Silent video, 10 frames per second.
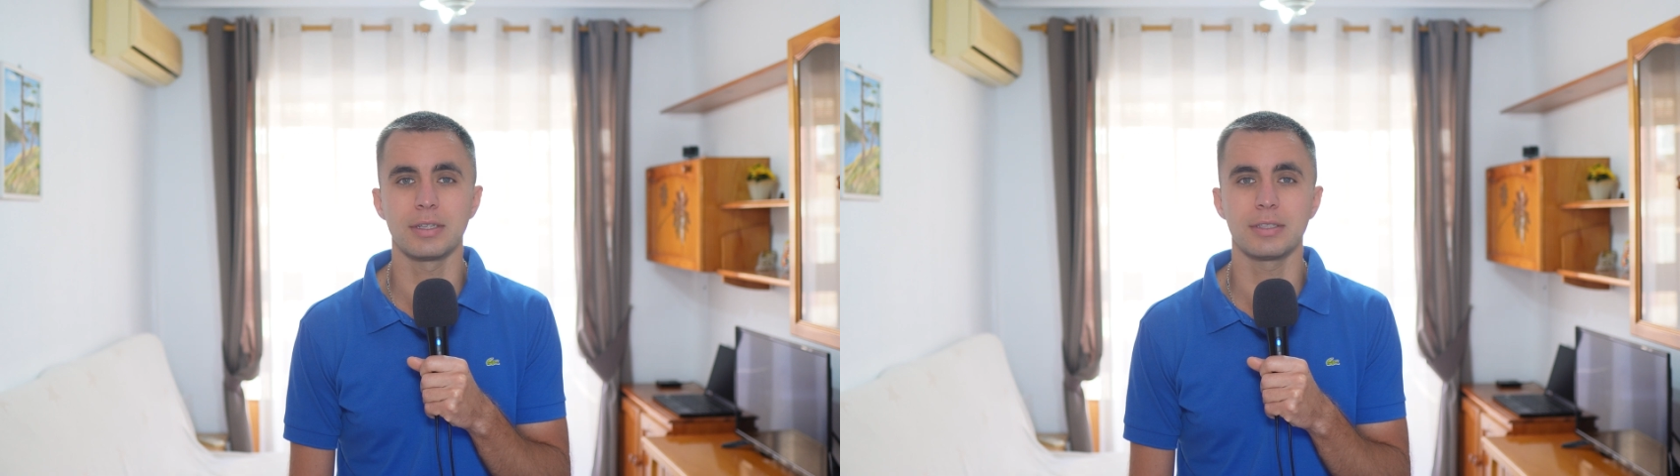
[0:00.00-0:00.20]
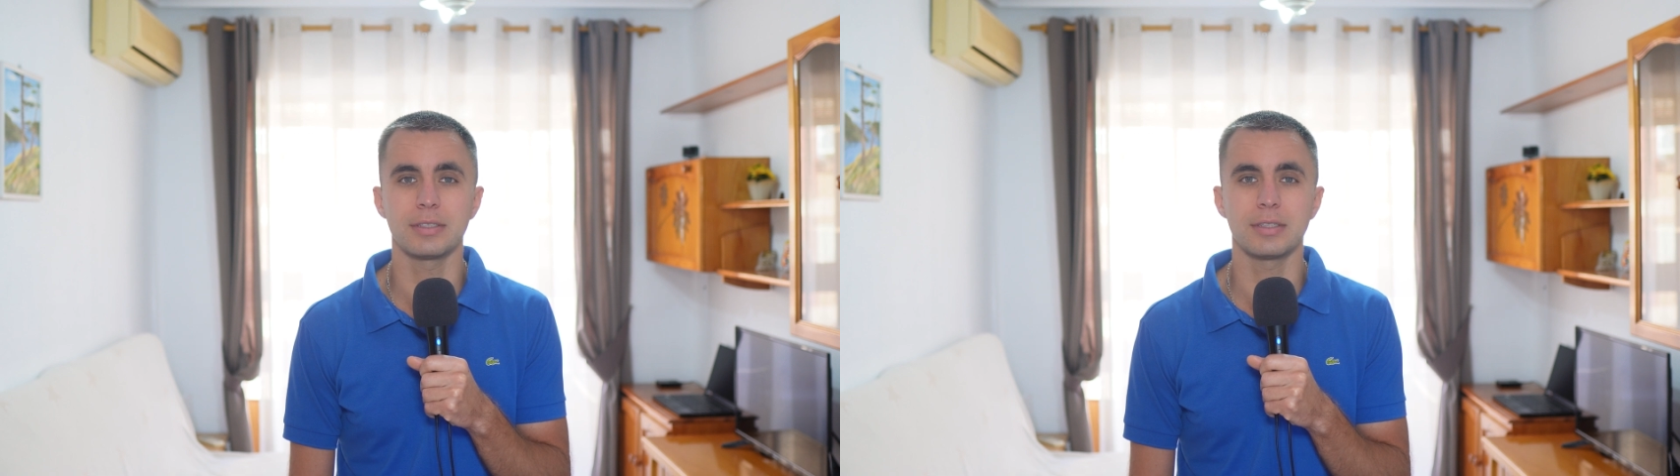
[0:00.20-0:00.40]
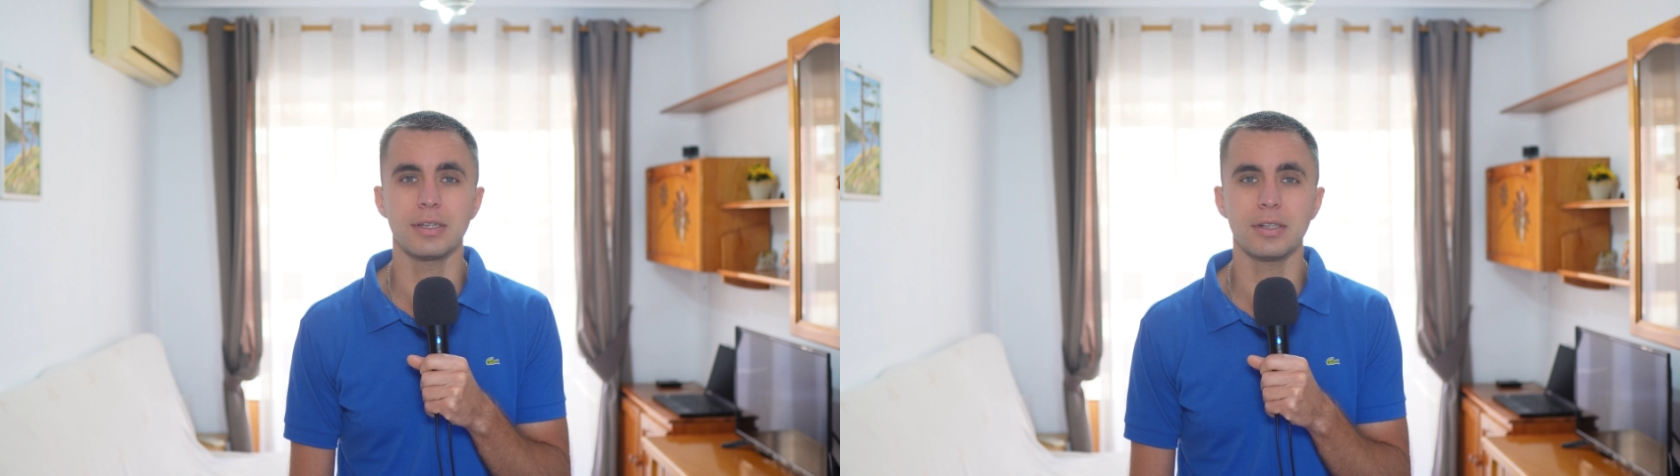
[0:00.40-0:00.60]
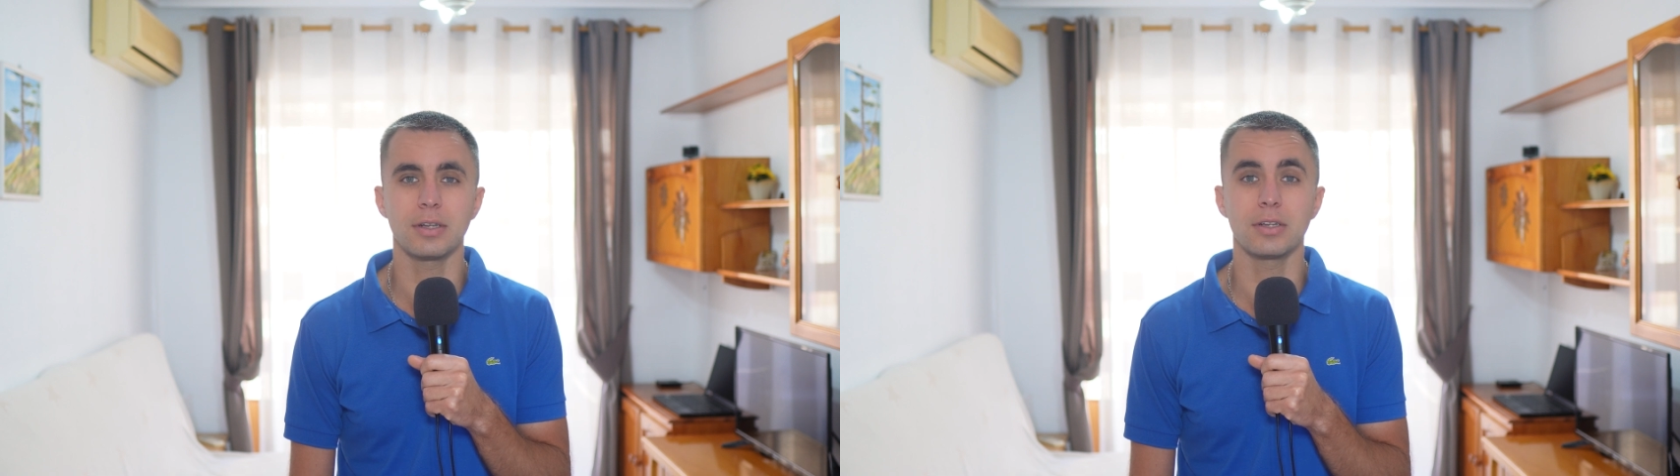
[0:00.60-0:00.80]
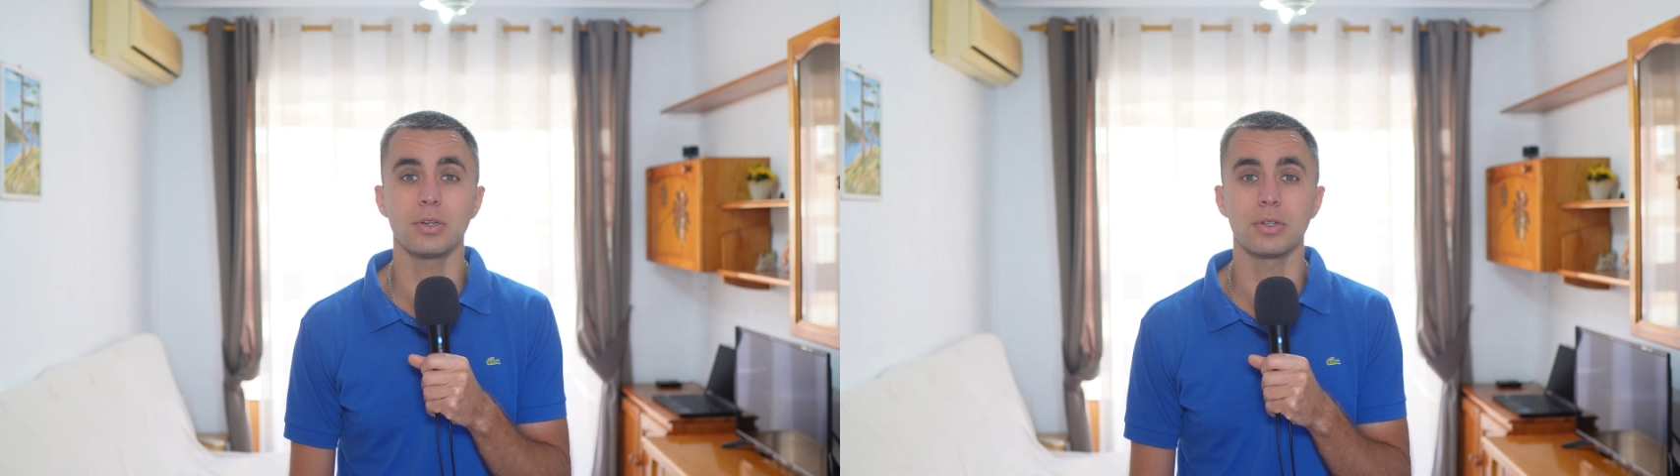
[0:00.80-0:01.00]
Still,
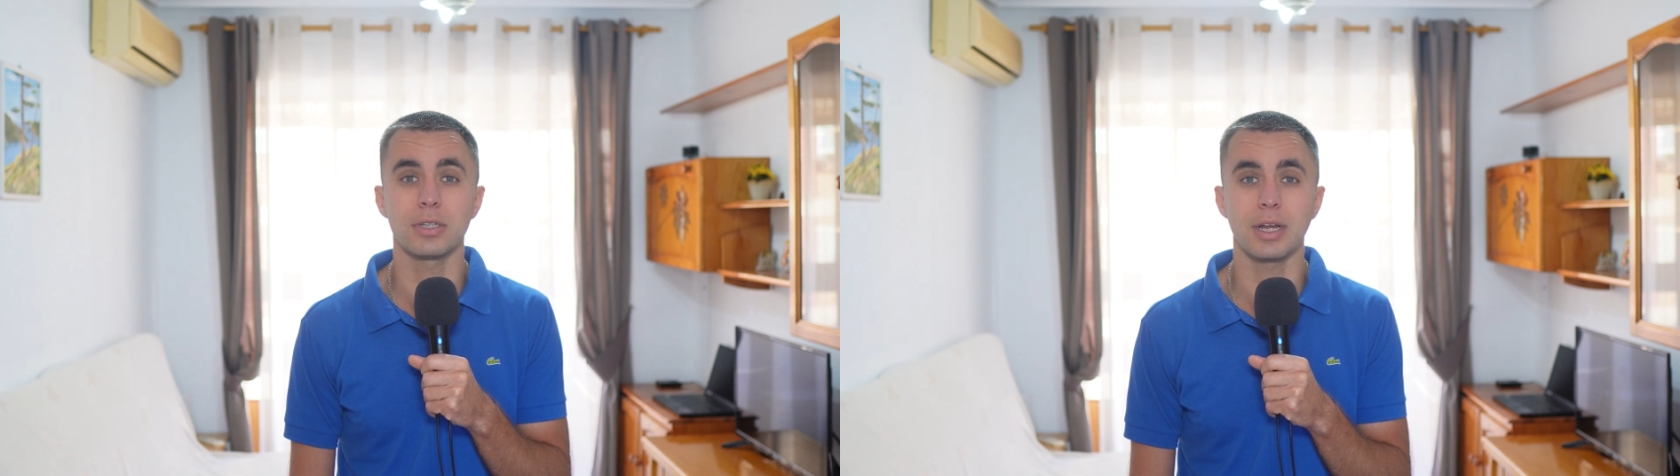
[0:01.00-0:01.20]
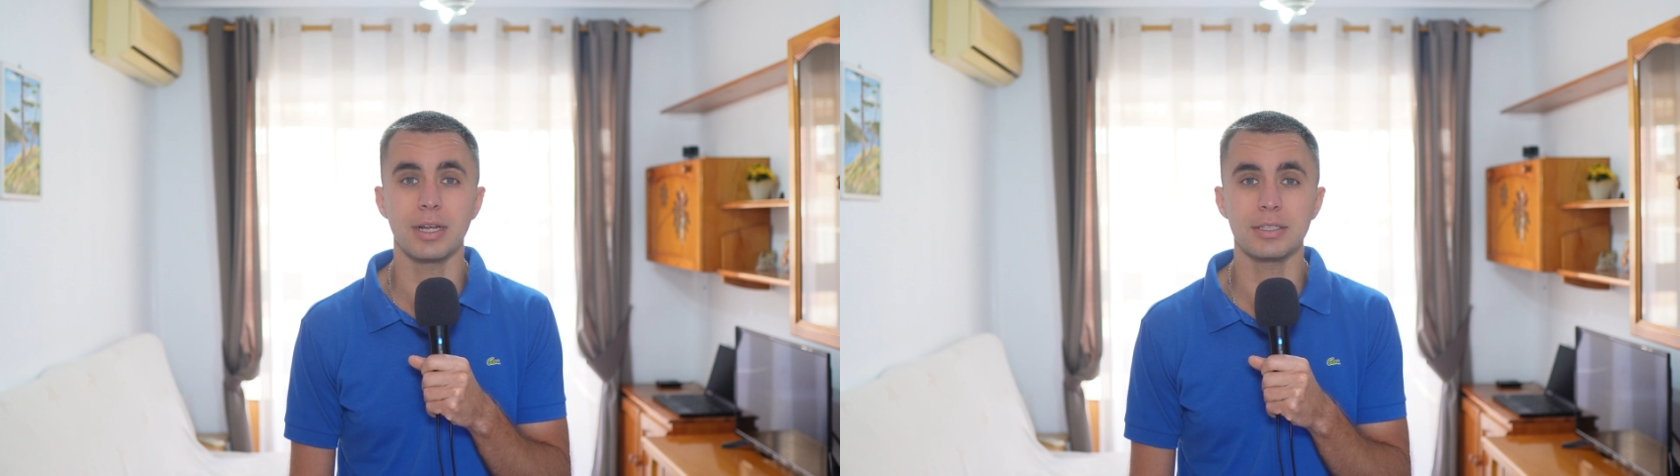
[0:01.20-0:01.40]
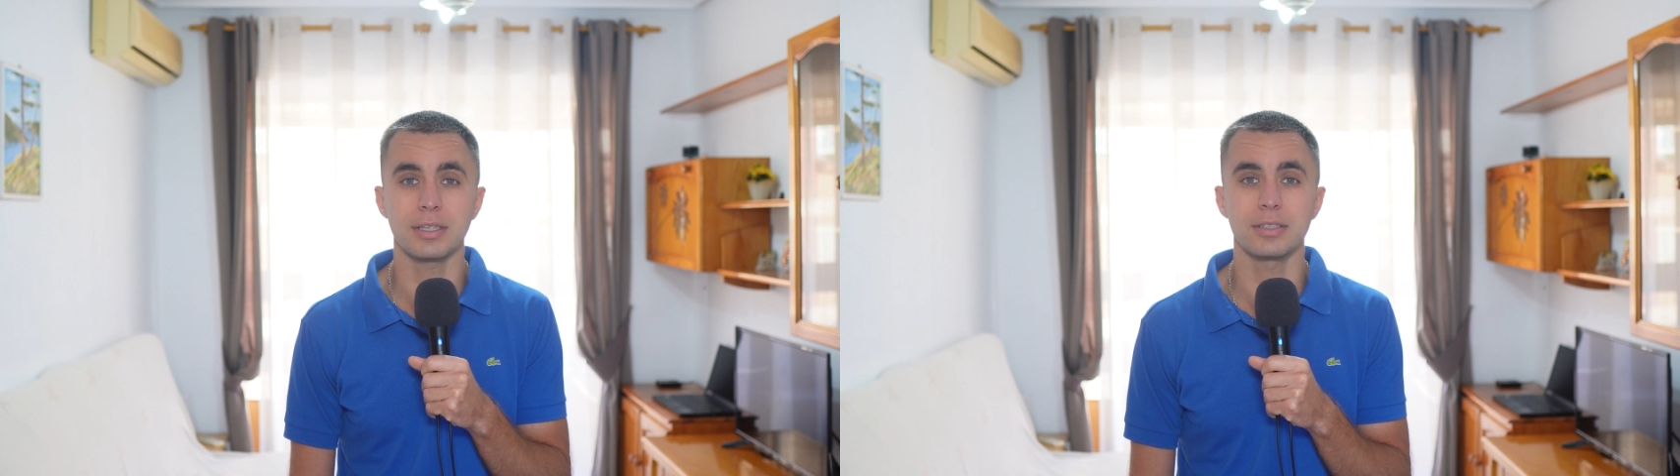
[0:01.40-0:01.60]
your task